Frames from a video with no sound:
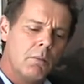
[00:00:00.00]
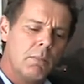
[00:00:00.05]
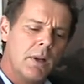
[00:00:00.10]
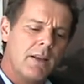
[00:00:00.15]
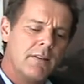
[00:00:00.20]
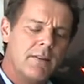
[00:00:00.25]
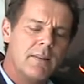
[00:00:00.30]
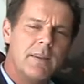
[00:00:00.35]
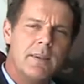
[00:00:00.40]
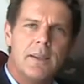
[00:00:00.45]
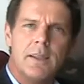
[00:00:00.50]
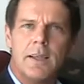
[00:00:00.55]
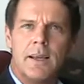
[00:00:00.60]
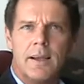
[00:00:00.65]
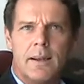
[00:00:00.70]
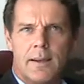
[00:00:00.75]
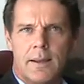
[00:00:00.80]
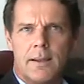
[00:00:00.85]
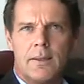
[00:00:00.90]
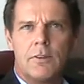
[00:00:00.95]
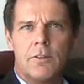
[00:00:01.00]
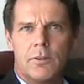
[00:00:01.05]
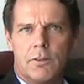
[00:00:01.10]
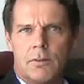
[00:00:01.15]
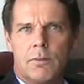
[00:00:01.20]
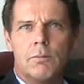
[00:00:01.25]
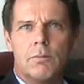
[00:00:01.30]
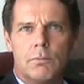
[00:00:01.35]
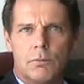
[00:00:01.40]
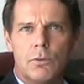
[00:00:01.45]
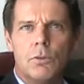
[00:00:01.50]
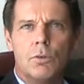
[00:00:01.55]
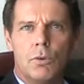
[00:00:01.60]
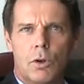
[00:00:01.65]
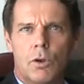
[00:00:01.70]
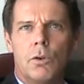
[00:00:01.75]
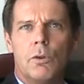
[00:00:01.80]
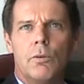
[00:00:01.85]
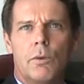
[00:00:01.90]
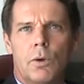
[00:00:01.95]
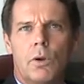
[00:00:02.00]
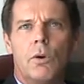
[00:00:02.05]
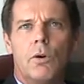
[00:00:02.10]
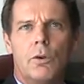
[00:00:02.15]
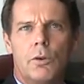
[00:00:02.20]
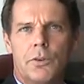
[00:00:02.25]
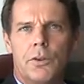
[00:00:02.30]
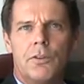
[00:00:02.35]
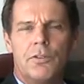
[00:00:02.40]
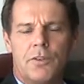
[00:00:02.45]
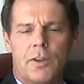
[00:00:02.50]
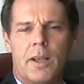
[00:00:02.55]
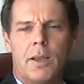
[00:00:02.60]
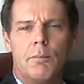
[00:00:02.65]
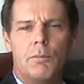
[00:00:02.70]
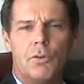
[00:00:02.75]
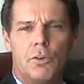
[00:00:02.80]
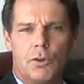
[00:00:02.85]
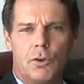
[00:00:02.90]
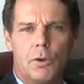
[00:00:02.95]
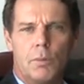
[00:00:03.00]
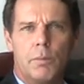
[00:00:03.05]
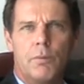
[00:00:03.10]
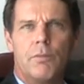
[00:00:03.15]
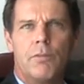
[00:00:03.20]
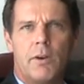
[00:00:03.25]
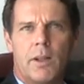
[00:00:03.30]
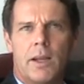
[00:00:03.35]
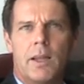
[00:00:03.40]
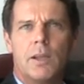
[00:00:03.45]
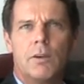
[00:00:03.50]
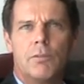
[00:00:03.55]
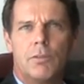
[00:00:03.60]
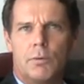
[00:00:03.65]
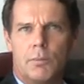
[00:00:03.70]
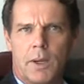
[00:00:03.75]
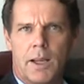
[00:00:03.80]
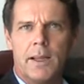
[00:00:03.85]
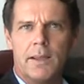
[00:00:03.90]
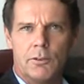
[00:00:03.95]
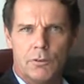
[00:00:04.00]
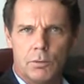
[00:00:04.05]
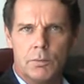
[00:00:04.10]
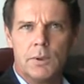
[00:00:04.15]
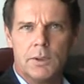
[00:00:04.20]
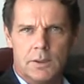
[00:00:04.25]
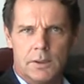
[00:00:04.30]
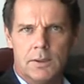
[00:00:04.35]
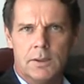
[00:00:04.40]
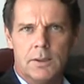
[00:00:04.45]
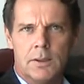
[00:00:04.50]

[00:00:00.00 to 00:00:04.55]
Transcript: Basically the airlines do all the same job, flying from A to B,